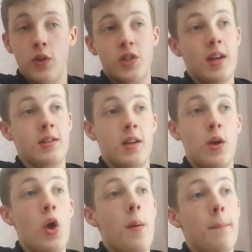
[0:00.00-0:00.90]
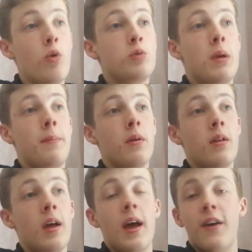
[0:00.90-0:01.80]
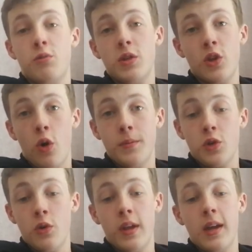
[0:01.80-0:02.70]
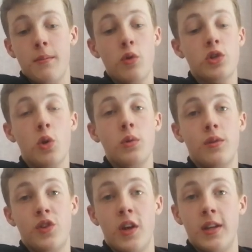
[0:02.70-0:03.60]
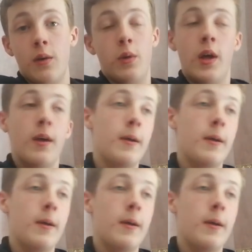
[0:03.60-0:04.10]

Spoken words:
which says that most people have switched to homeschooling and most schools have shut down,